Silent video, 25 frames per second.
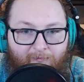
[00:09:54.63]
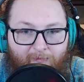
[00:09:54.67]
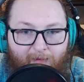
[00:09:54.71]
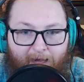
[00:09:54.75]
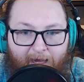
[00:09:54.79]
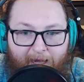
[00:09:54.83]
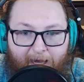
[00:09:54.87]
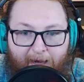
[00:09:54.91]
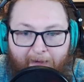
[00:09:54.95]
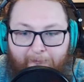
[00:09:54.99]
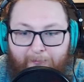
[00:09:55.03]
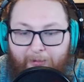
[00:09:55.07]

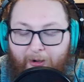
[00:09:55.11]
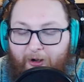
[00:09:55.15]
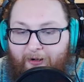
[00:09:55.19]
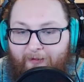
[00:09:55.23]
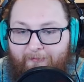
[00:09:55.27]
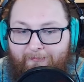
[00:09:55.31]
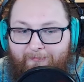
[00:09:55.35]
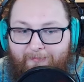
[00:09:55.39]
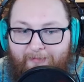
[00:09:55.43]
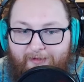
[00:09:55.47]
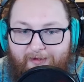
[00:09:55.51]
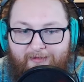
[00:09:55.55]

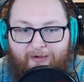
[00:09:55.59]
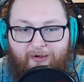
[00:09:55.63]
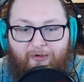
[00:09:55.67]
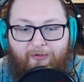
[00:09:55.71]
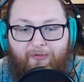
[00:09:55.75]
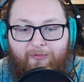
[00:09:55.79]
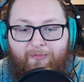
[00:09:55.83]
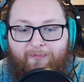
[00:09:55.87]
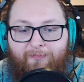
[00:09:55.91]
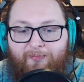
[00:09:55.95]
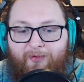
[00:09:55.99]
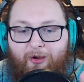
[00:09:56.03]
Imperm.
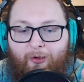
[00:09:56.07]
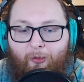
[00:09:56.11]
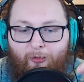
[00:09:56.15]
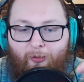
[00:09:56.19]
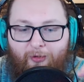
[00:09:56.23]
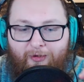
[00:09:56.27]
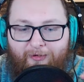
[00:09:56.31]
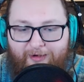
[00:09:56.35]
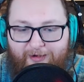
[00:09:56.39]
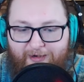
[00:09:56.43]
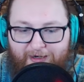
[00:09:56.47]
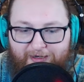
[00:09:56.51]
So the
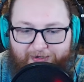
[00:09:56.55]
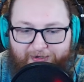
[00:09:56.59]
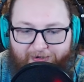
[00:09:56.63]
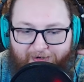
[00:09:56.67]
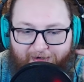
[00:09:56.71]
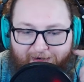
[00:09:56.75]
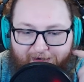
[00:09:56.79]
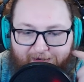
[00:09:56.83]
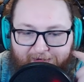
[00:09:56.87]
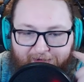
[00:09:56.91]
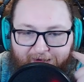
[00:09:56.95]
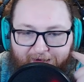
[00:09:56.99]
quarter
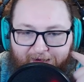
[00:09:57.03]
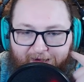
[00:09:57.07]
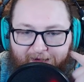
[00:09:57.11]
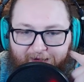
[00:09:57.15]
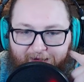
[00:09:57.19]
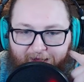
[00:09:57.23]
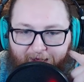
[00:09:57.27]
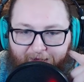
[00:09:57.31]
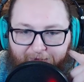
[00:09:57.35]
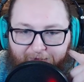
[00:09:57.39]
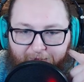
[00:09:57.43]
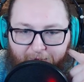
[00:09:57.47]
centuries,
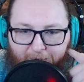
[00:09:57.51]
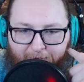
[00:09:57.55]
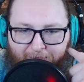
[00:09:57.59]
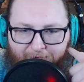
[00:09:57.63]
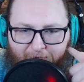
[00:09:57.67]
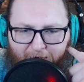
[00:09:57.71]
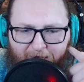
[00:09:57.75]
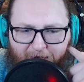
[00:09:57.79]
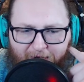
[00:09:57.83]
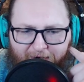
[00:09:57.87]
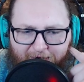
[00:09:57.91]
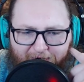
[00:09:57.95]
yeah, they're over
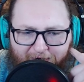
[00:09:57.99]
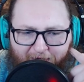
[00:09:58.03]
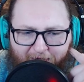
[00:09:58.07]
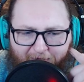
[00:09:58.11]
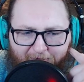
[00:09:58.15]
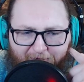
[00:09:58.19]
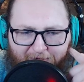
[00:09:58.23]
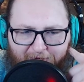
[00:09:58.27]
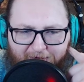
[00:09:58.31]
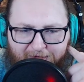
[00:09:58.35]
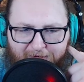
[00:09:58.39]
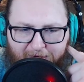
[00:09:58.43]

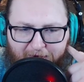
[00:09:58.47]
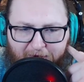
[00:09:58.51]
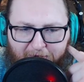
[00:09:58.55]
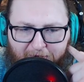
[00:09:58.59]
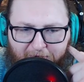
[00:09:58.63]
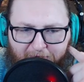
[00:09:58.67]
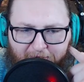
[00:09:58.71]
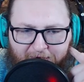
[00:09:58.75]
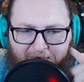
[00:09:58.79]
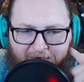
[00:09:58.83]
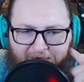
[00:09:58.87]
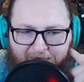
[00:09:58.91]
$100 now.
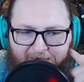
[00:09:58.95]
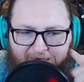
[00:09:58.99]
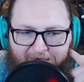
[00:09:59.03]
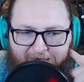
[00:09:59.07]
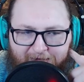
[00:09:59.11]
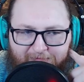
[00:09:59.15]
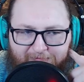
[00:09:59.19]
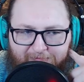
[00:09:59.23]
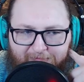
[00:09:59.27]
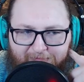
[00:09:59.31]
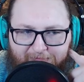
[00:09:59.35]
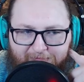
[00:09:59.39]

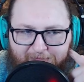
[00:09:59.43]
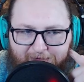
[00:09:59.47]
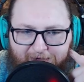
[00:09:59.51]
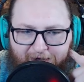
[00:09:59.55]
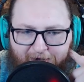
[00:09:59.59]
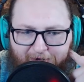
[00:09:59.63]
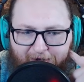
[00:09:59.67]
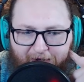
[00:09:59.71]
nearing